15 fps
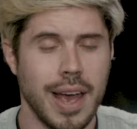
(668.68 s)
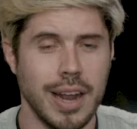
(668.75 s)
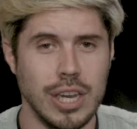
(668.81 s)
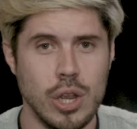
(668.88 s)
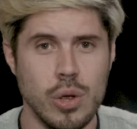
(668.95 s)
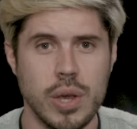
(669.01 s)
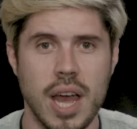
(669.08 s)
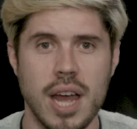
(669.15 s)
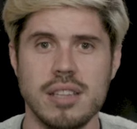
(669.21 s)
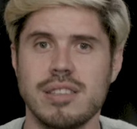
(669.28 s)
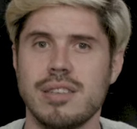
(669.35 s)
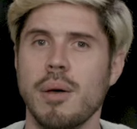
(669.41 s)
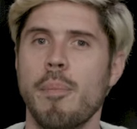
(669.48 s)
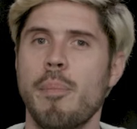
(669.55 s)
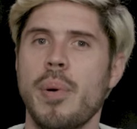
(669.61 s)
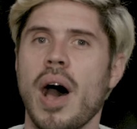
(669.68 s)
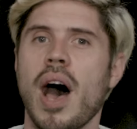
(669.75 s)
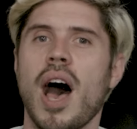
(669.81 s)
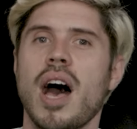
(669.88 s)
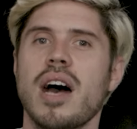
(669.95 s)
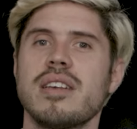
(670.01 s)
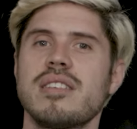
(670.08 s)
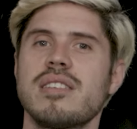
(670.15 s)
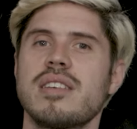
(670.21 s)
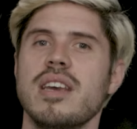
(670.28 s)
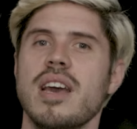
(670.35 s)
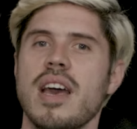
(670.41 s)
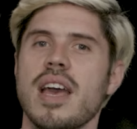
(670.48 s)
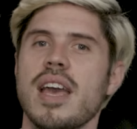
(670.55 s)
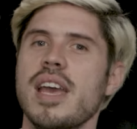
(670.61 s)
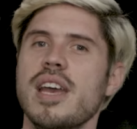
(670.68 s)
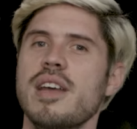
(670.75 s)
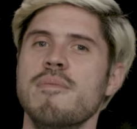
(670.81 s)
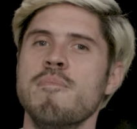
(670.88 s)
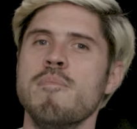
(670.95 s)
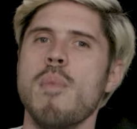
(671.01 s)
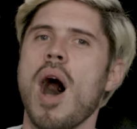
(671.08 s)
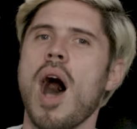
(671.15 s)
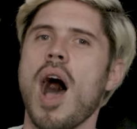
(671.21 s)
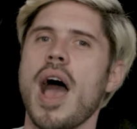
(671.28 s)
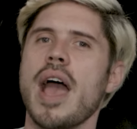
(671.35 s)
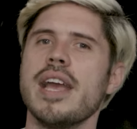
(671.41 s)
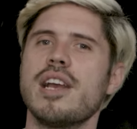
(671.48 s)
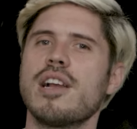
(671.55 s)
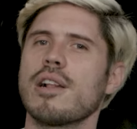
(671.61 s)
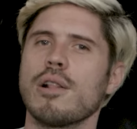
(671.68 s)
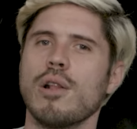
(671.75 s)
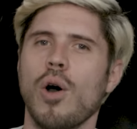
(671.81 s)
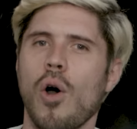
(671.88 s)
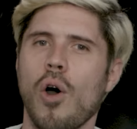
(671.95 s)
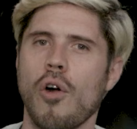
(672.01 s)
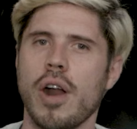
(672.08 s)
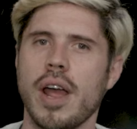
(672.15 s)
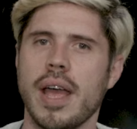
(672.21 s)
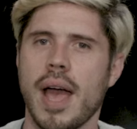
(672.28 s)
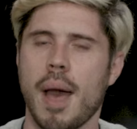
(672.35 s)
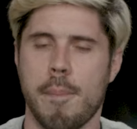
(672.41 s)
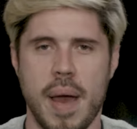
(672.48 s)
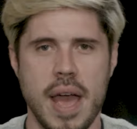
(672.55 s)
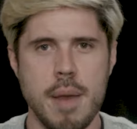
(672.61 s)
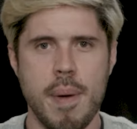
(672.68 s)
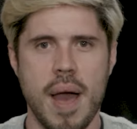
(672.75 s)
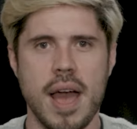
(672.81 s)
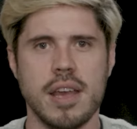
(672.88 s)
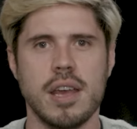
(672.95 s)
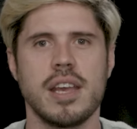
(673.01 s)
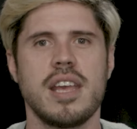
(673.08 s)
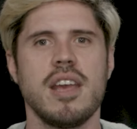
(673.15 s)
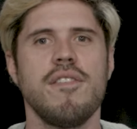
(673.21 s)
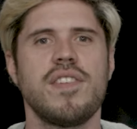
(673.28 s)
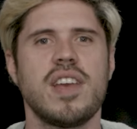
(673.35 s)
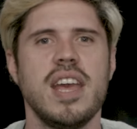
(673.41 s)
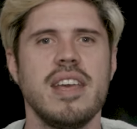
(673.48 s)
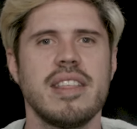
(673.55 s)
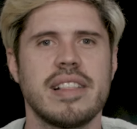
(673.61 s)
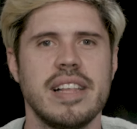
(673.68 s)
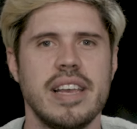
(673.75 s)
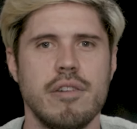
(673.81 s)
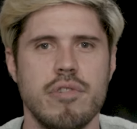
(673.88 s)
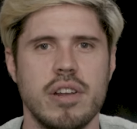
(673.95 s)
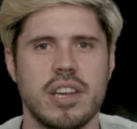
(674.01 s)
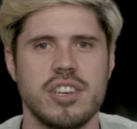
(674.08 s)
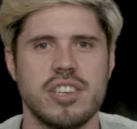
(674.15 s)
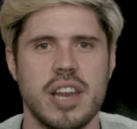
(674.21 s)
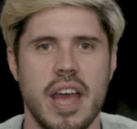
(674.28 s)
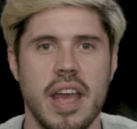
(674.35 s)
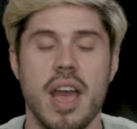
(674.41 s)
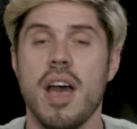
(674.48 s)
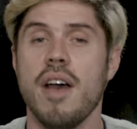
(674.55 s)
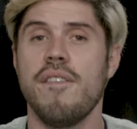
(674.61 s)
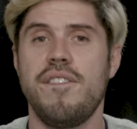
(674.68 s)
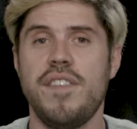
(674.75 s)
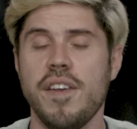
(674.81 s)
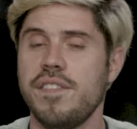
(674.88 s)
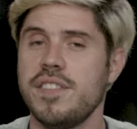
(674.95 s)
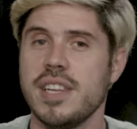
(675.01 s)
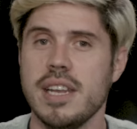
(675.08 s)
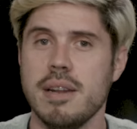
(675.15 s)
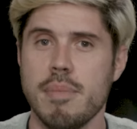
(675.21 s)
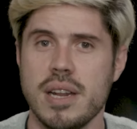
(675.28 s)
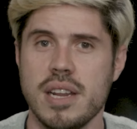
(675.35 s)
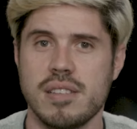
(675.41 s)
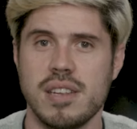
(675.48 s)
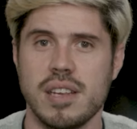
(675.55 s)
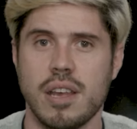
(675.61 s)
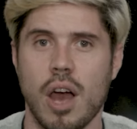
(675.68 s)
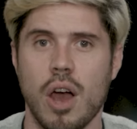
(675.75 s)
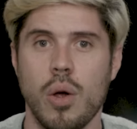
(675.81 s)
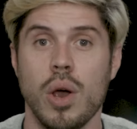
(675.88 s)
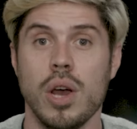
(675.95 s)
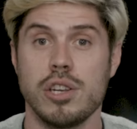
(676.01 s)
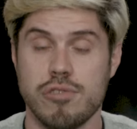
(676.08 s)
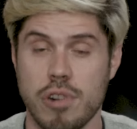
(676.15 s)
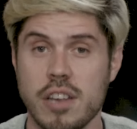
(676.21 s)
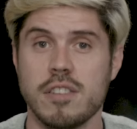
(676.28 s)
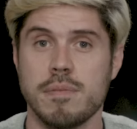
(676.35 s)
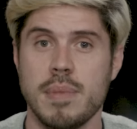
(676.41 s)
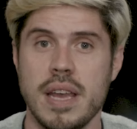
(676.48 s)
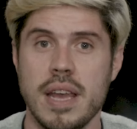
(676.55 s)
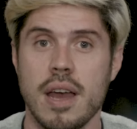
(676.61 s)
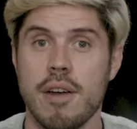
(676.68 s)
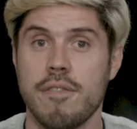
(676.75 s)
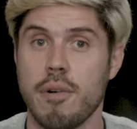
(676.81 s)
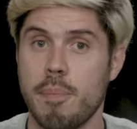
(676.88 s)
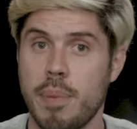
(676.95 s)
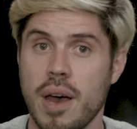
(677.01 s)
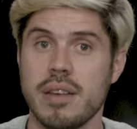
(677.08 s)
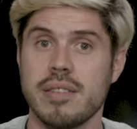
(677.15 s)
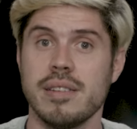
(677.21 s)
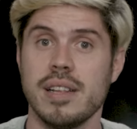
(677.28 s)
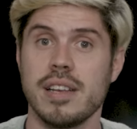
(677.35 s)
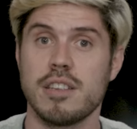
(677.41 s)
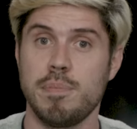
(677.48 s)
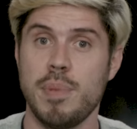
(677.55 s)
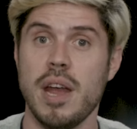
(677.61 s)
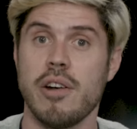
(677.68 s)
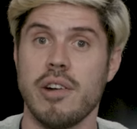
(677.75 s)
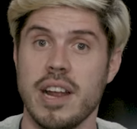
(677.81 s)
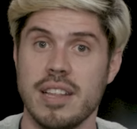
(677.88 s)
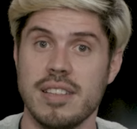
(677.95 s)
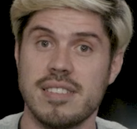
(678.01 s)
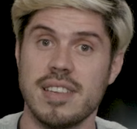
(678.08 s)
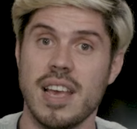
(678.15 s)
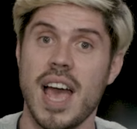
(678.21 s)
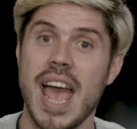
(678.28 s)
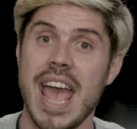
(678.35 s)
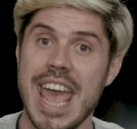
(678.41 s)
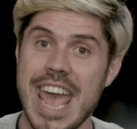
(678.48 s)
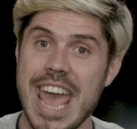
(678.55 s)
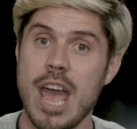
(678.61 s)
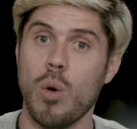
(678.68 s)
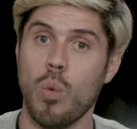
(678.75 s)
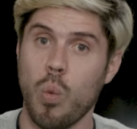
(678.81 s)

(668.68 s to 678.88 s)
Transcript: and you get to bask in my glory. A payback, give Keith Lee and Ricochet 15 minutes to go. Trust me, from personal experience, it